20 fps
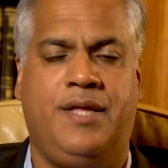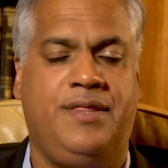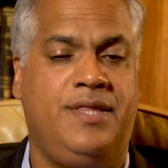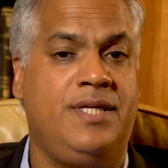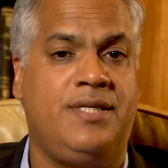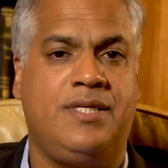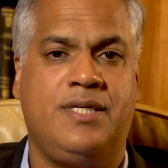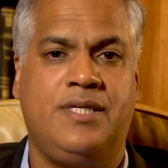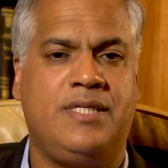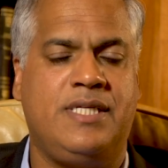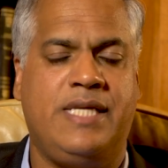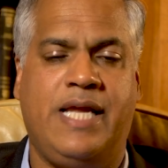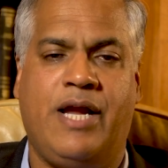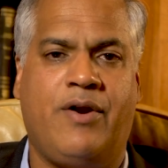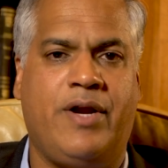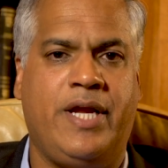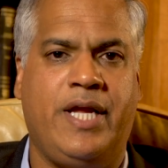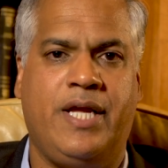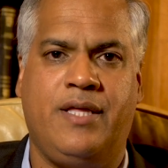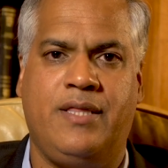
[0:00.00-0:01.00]
This is an
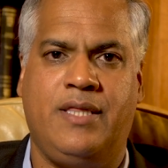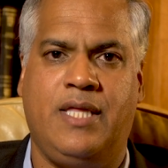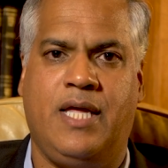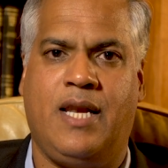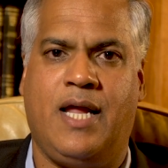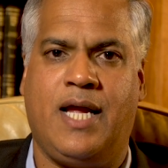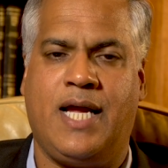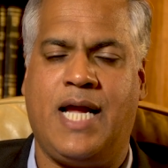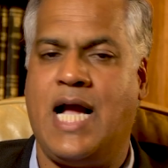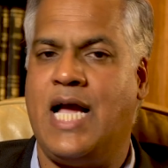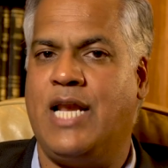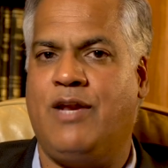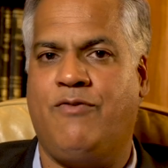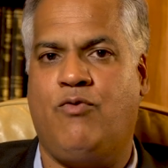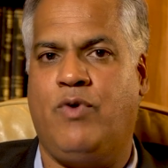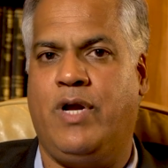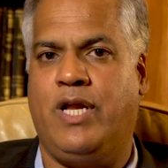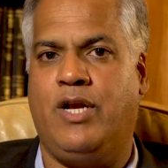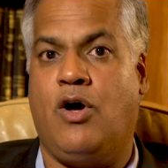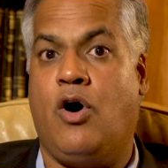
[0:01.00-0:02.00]
area that I kind
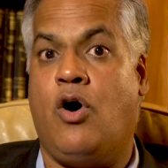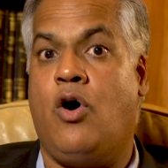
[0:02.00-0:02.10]
of went